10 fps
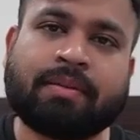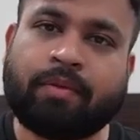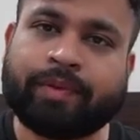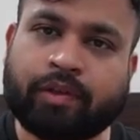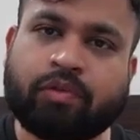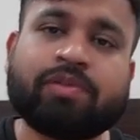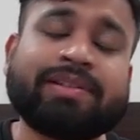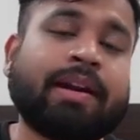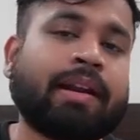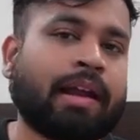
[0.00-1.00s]
of the
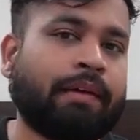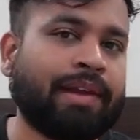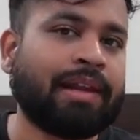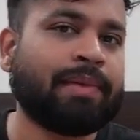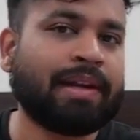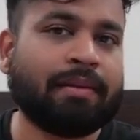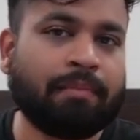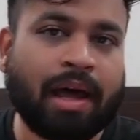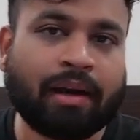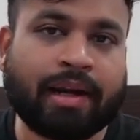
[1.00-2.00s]
tools that are available in the
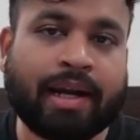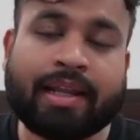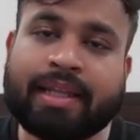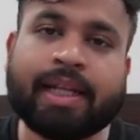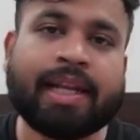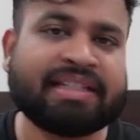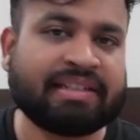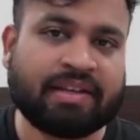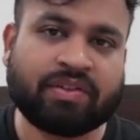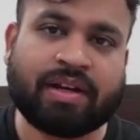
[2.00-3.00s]
market in the
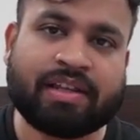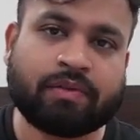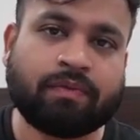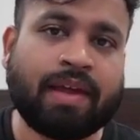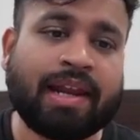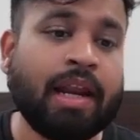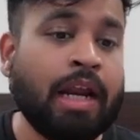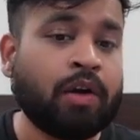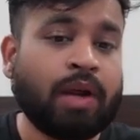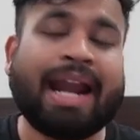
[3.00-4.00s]
next lecture as well
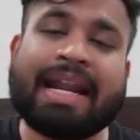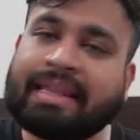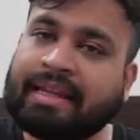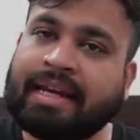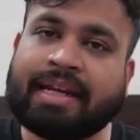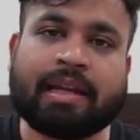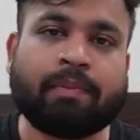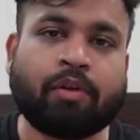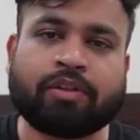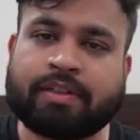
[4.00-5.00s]
to handle the
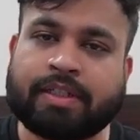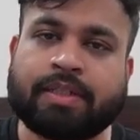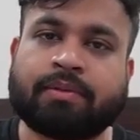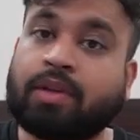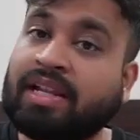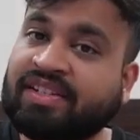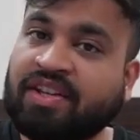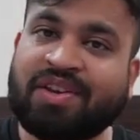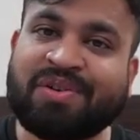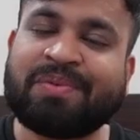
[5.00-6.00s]
ETL processes. So I'll
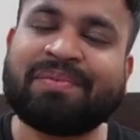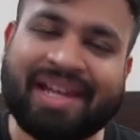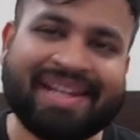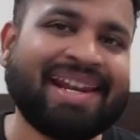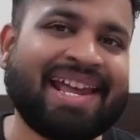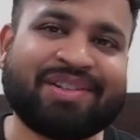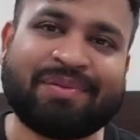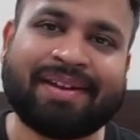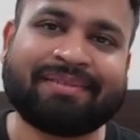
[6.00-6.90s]
see you in the next one.